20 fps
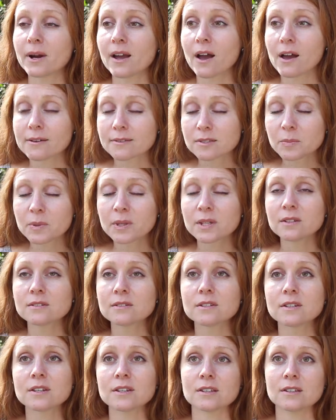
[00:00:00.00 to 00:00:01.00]

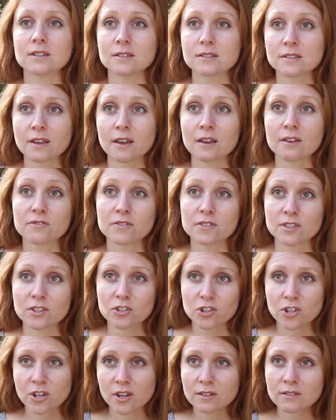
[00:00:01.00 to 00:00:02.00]
husband is a
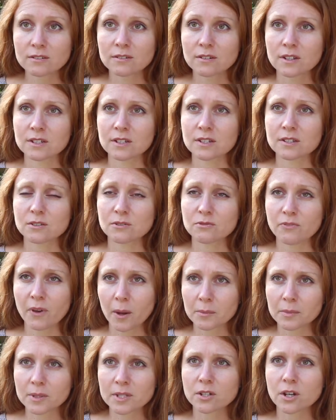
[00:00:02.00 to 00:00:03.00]
physician, and he's a
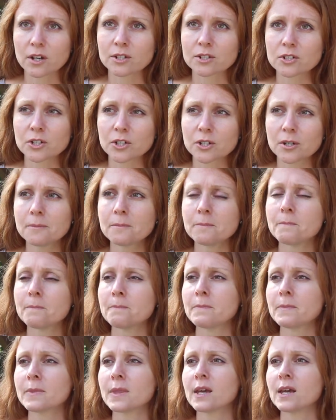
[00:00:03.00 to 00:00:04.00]
family doctor.
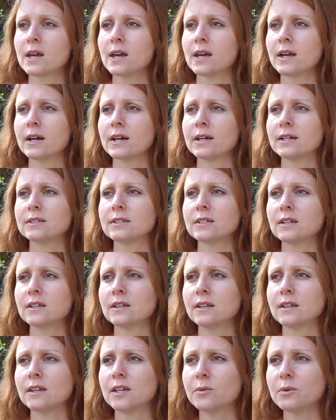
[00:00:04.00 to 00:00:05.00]
And
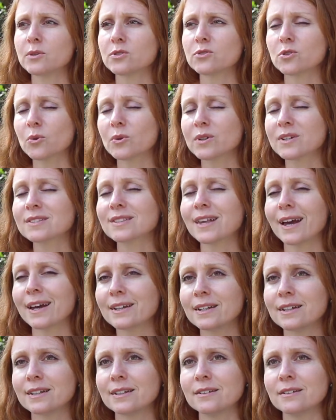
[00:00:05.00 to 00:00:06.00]
he was so
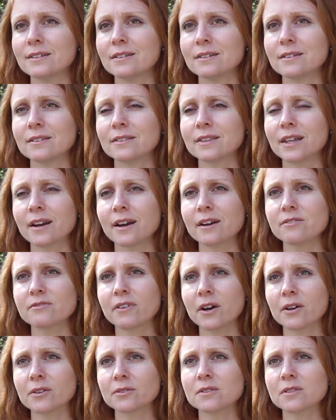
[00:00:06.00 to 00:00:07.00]
excited that I
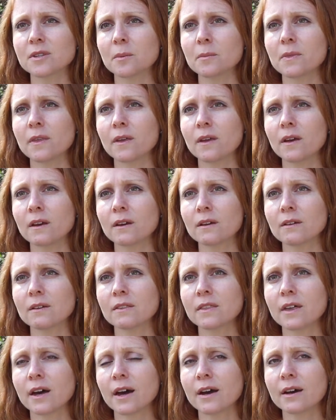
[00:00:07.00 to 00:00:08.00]
found something
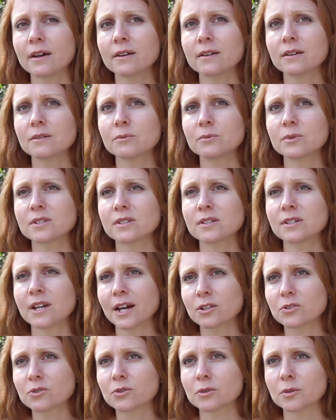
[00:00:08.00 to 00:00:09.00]
that was a
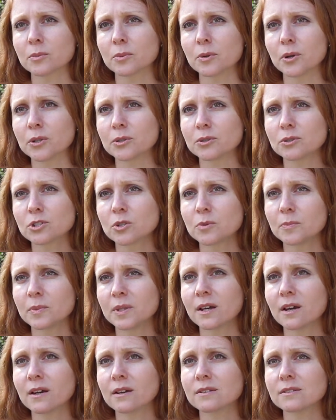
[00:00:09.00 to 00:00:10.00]
natural approach,
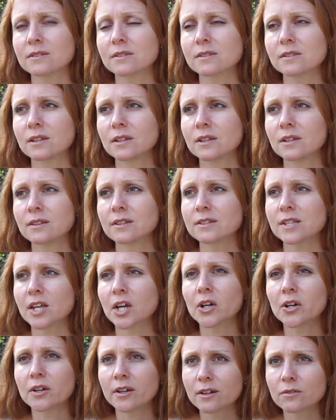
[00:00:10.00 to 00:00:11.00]
because this
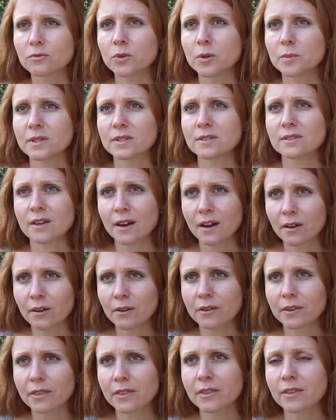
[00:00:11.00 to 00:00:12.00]
area of women's health